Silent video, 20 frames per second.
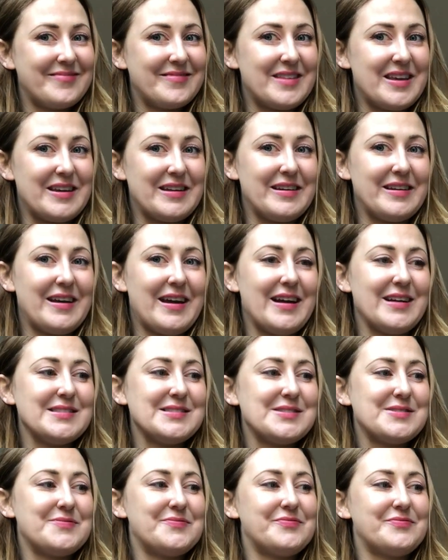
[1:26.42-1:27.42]
Take a
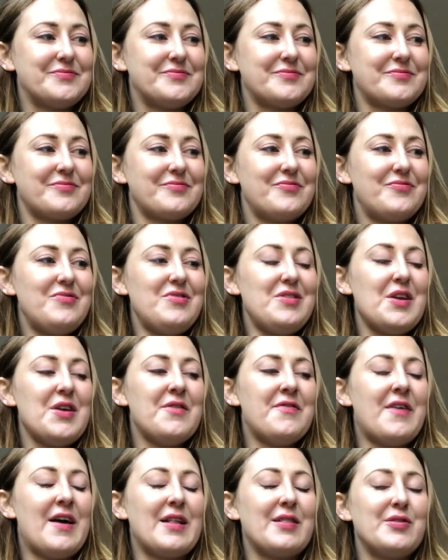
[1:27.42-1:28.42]
guess.
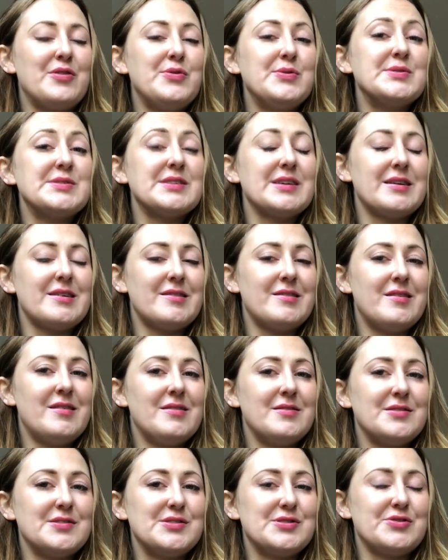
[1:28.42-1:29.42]
If I loosen
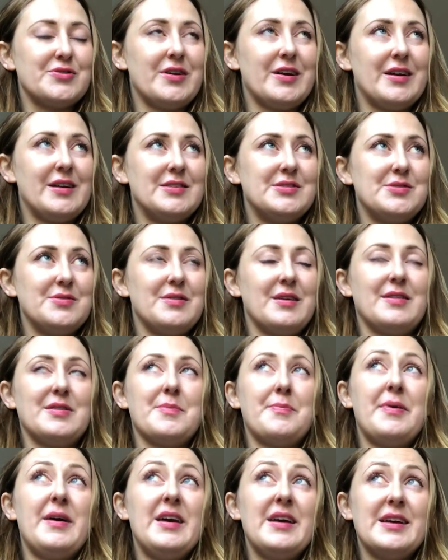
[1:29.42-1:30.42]
the string, do you think
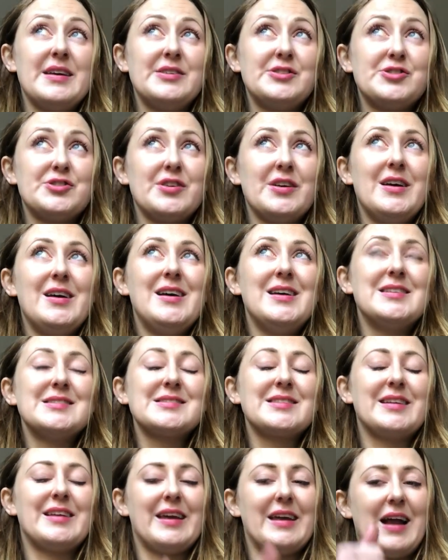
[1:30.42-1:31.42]
the pitch is
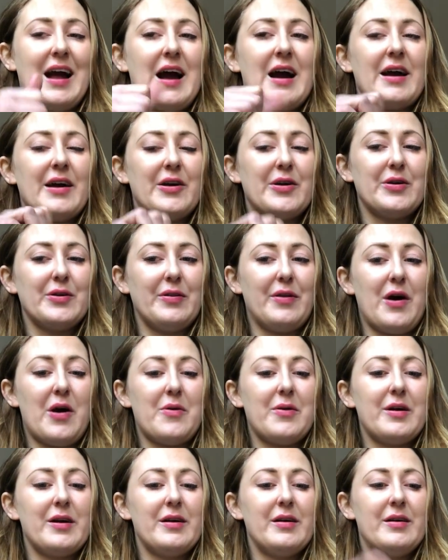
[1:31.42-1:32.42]
going to get higher or
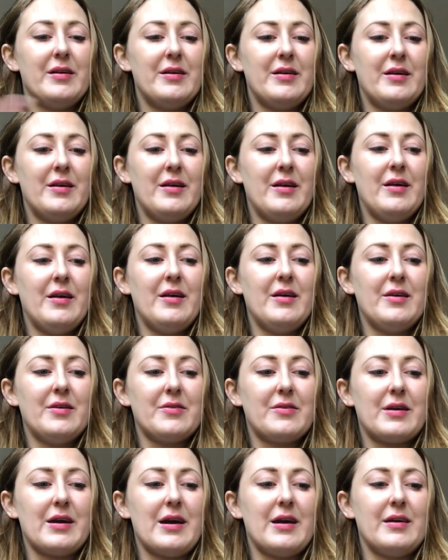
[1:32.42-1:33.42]
lower?
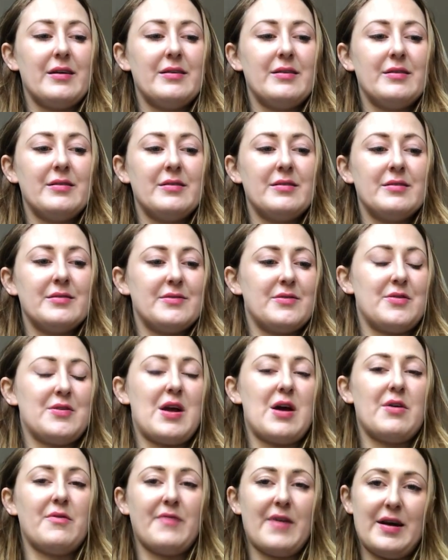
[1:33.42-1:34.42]
Okay, so
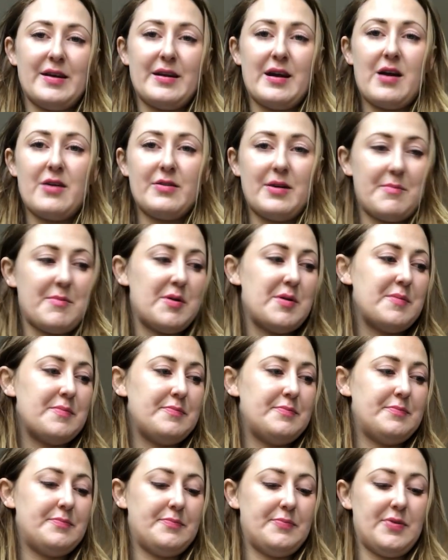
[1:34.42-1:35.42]
now we'll find out. I'm going to
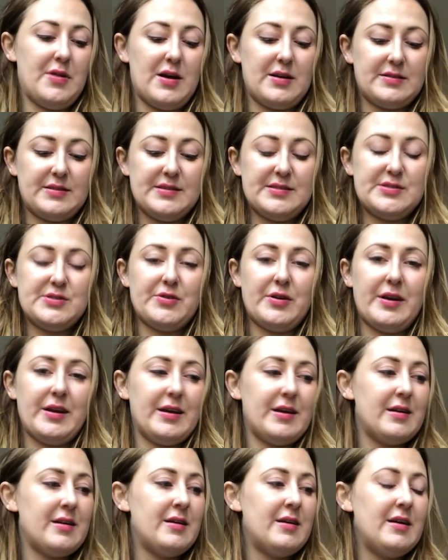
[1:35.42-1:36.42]
pluck the
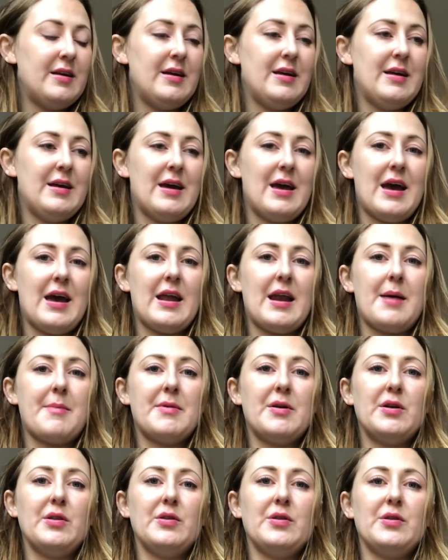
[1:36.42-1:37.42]
string and I'm
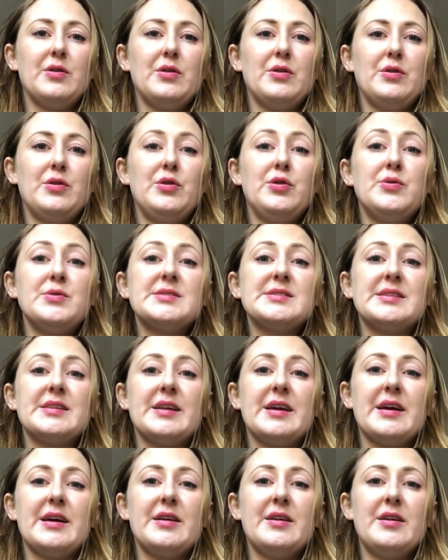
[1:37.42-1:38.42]
going to loosen
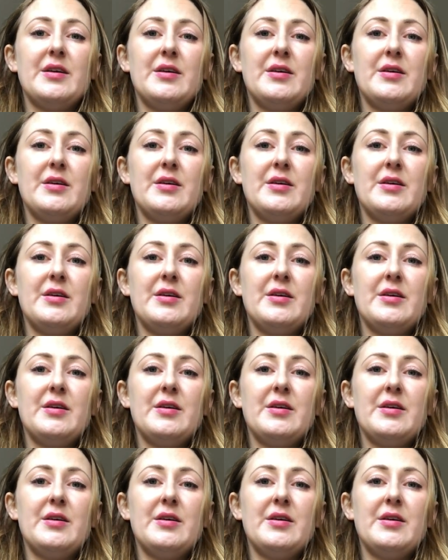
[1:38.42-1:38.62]
it.